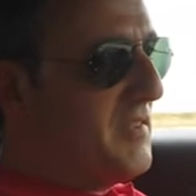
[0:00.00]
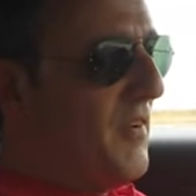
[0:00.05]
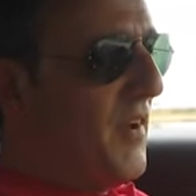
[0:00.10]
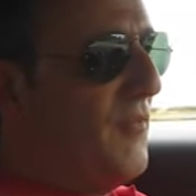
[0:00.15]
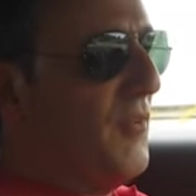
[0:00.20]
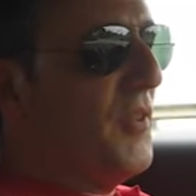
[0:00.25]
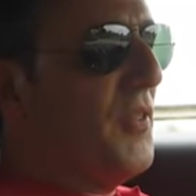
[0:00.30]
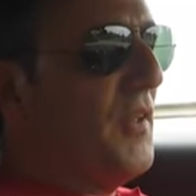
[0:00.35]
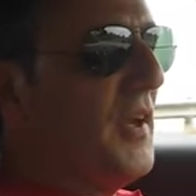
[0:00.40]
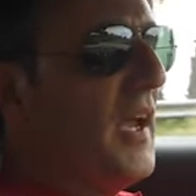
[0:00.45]
of
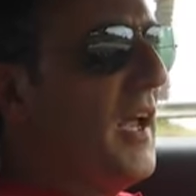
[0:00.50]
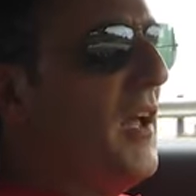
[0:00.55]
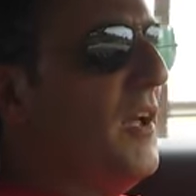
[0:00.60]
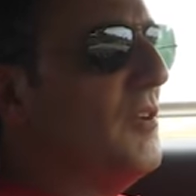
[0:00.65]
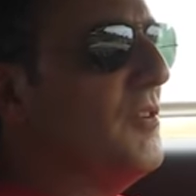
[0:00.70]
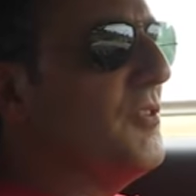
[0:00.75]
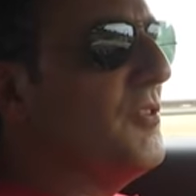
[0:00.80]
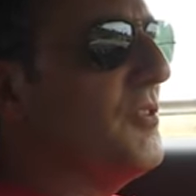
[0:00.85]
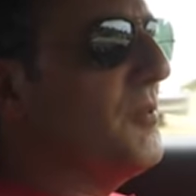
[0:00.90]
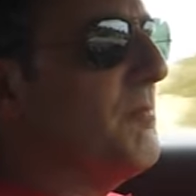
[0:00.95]
everything
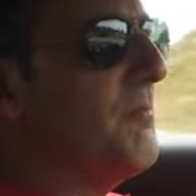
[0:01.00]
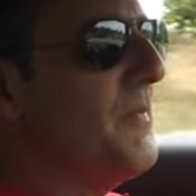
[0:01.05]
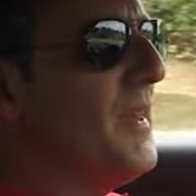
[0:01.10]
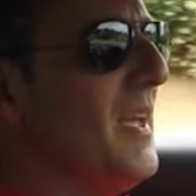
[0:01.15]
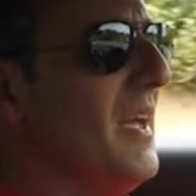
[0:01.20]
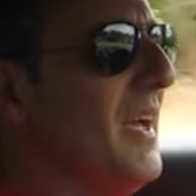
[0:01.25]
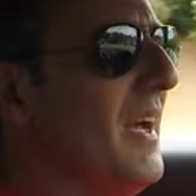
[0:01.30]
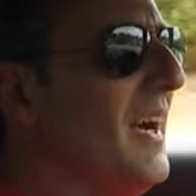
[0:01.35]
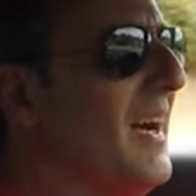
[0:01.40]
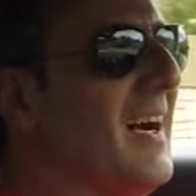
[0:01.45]
else.
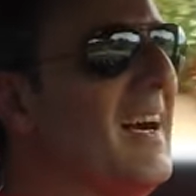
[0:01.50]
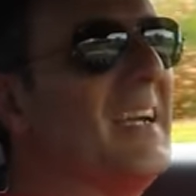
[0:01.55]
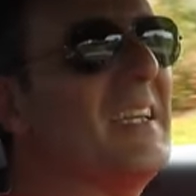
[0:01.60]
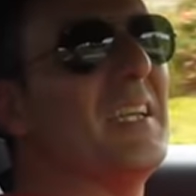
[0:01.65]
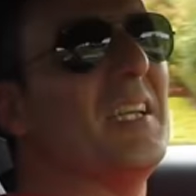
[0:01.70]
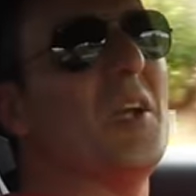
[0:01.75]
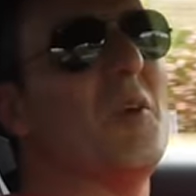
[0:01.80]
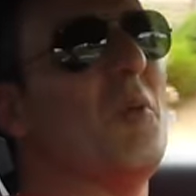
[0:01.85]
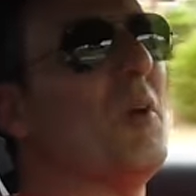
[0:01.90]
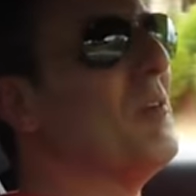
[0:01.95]
Uh,
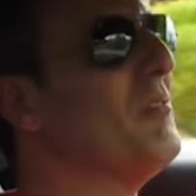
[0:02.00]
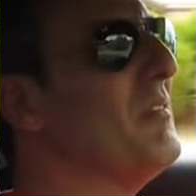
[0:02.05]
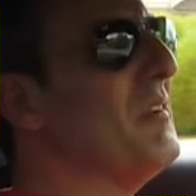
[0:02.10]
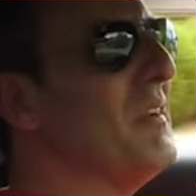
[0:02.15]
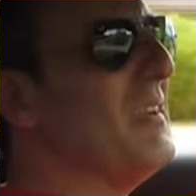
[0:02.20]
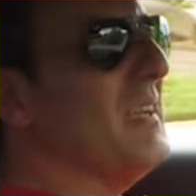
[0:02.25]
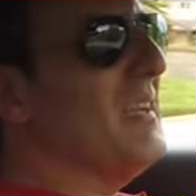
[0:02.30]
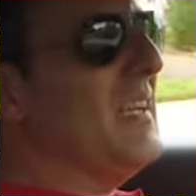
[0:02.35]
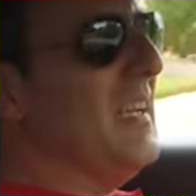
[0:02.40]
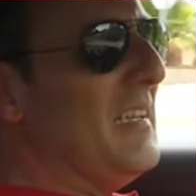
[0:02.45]
you know what?
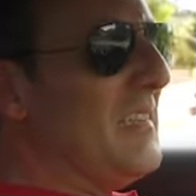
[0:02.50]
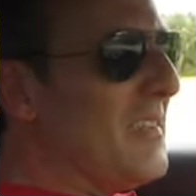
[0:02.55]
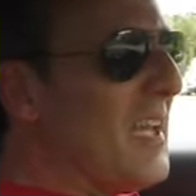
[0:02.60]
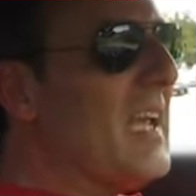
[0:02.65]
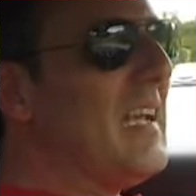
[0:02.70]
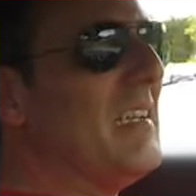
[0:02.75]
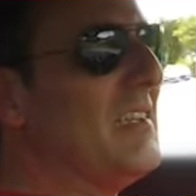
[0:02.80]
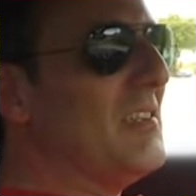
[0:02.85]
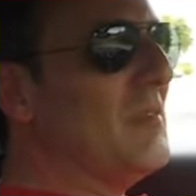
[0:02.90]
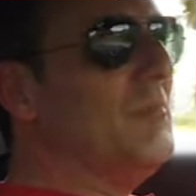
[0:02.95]
it
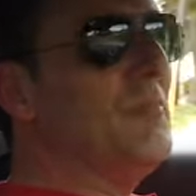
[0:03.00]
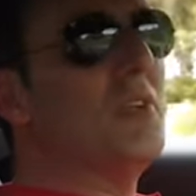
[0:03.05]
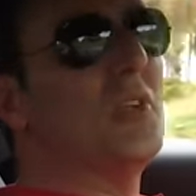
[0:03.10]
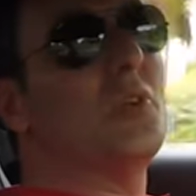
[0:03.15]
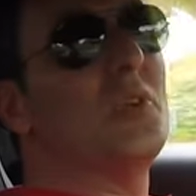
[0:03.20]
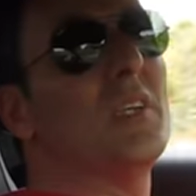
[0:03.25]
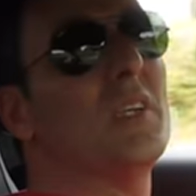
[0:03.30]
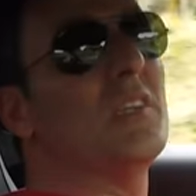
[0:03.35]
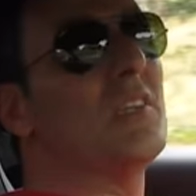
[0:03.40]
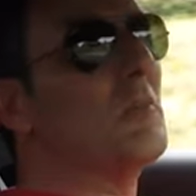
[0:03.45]
takes some
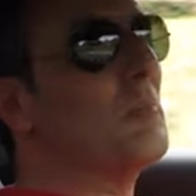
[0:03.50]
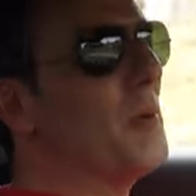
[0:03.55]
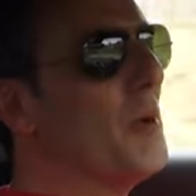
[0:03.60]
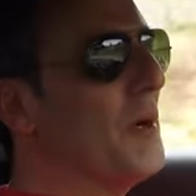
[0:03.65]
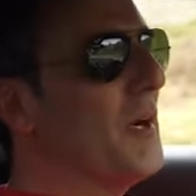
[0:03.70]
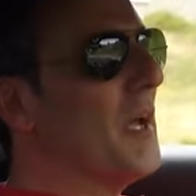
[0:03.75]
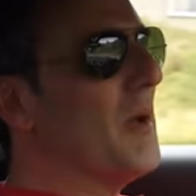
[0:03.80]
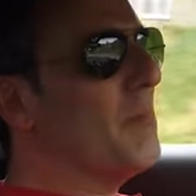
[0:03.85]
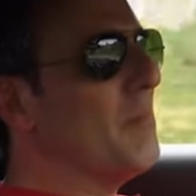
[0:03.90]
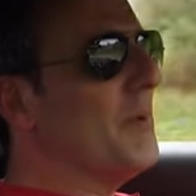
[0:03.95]
doing to put
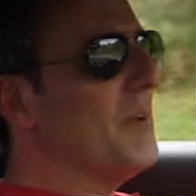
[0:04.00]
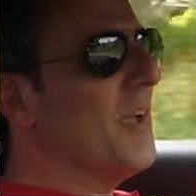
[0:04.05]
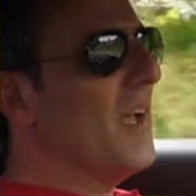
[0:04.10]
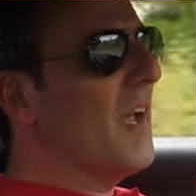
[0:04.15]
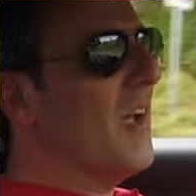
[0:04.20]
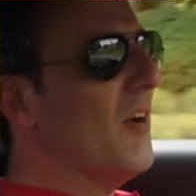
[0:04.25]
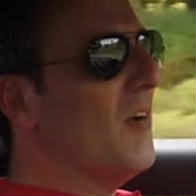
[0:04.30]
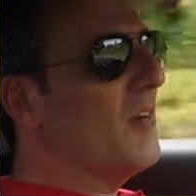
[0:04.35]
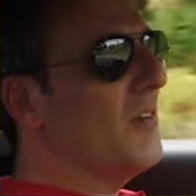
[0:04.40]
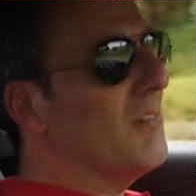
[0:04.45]
it up and
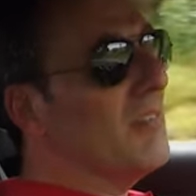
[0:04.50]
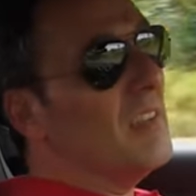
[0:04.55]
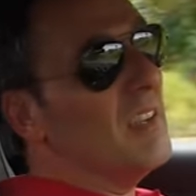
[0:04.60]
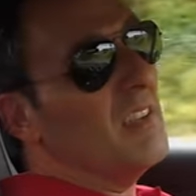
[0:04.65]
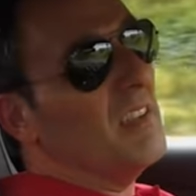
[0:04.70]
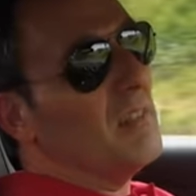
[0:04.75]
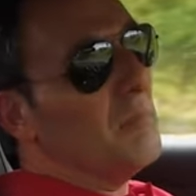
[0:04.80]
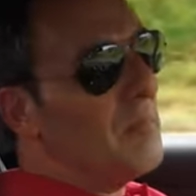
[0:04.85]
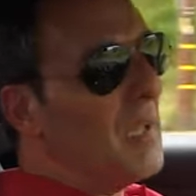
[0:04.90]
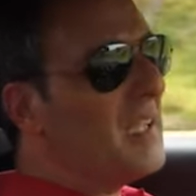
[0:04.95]
down.
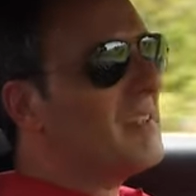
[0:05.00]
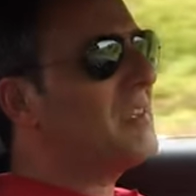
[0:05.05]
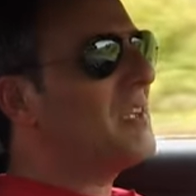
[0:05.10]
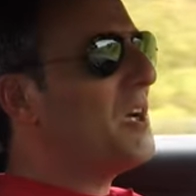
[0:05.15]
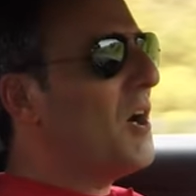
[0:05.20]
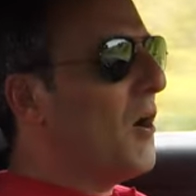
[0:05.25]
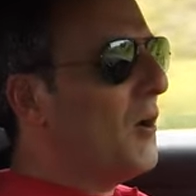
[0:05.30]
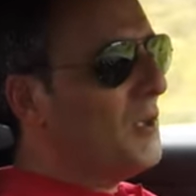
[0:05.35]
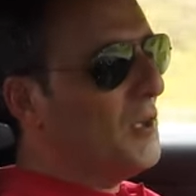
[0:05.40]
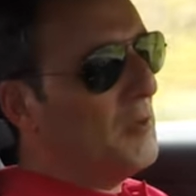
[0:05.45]
It makes the
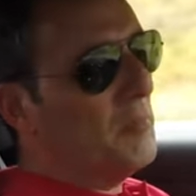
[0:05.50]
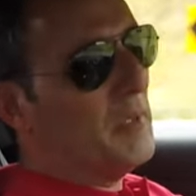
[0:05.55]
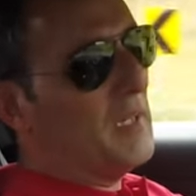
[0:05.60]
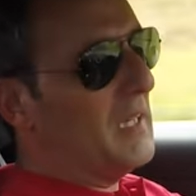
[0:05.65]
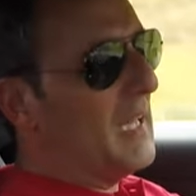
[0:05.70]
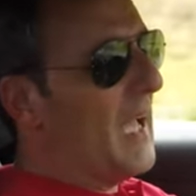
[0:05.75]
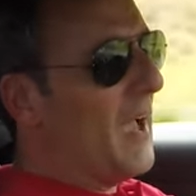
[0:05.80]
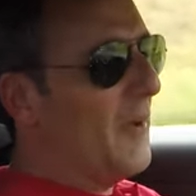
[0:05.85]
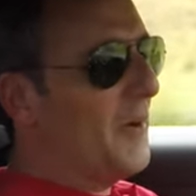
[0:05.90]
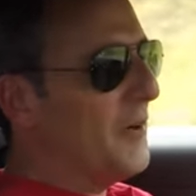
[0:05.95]
car a little bit
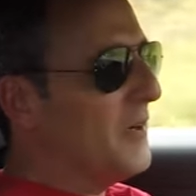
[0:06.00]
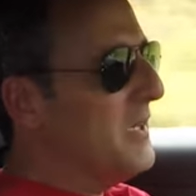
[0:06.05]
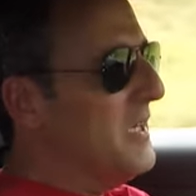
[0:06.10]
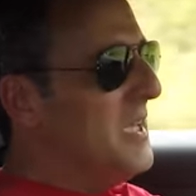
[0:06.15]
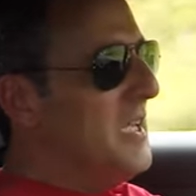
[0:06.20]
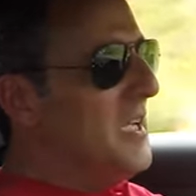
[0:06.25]
louder,